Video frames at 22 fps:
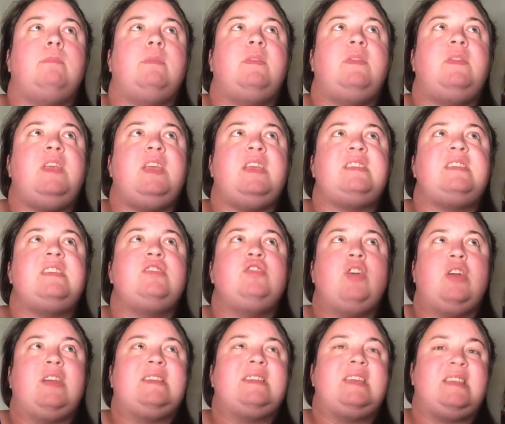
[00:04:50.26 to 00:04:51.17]
this is
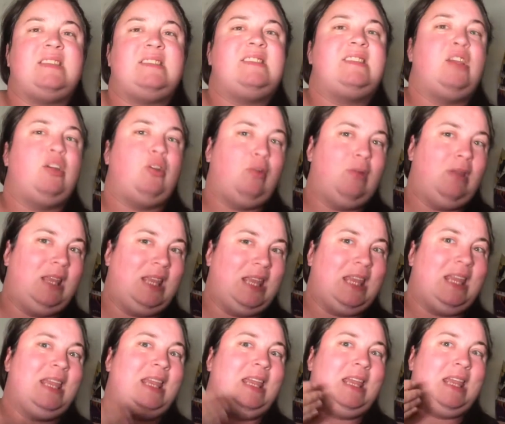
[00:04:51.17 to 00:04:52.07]
not
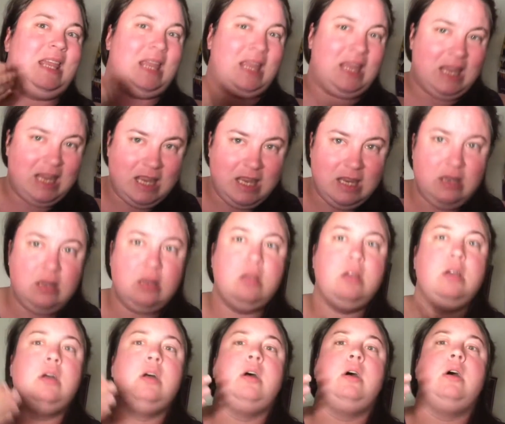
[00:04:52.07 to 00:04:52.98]
necessarily in
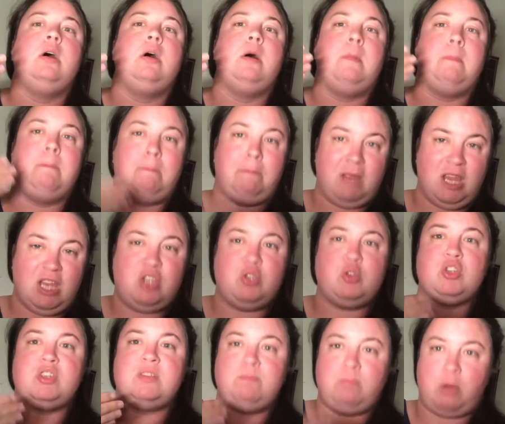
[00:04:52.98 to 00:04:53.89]

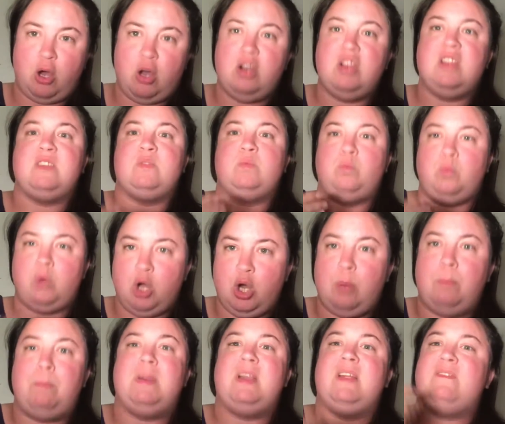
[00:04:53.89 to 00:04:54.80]
Beatrice Potter's
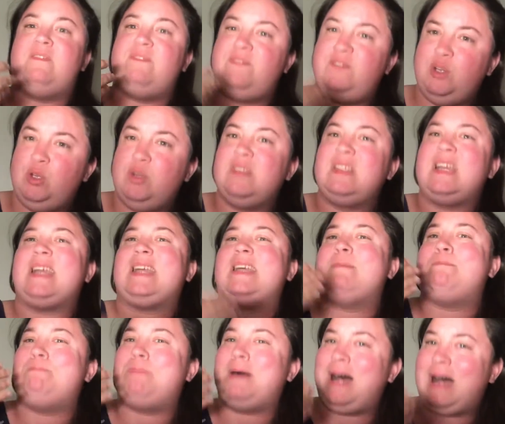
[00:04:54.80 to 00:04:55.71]
world, but it feels like
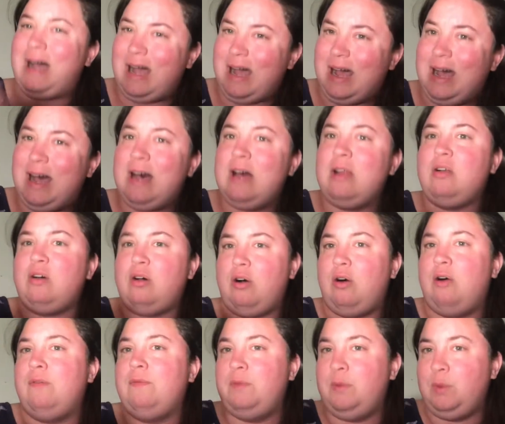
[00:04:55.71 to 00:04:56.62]
a part
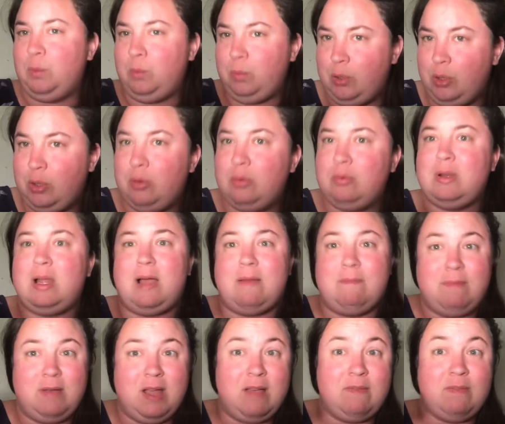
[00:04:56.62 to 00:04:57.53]
of the world.
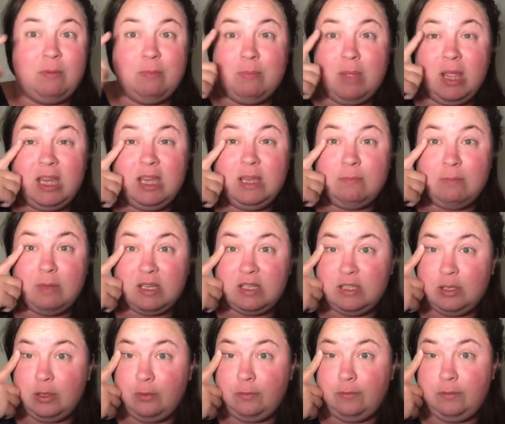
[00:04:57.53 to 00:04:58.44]
If I'm making
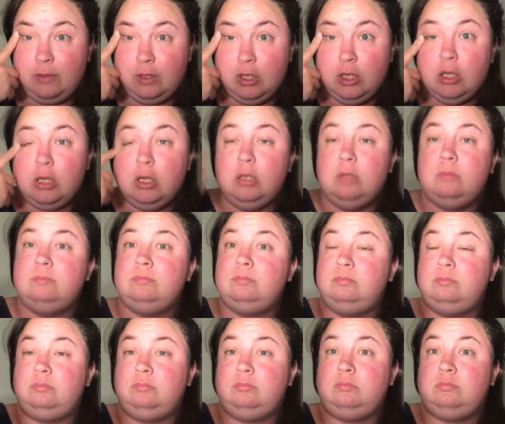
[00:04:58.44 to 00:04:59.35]
myself
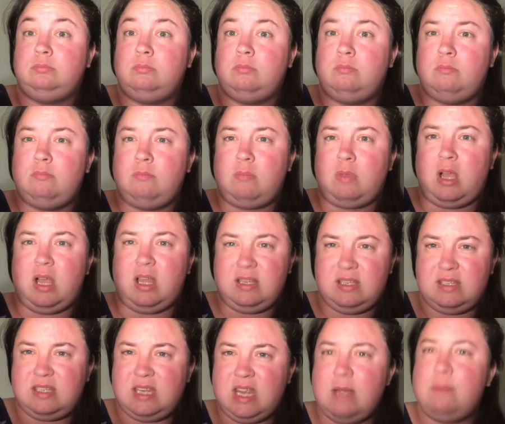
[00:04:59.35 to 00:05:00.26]

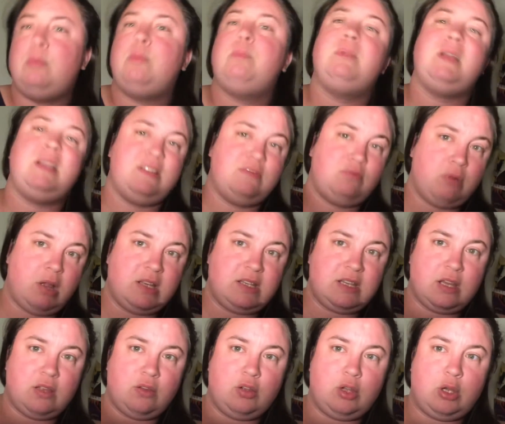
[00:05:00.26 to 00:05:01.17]
understand, but please write
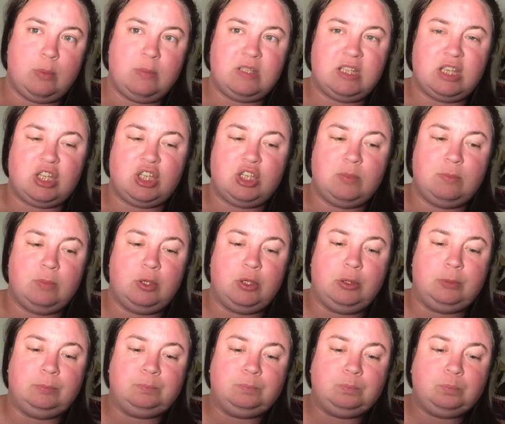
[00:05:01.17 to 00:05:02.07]
down in the comment section below.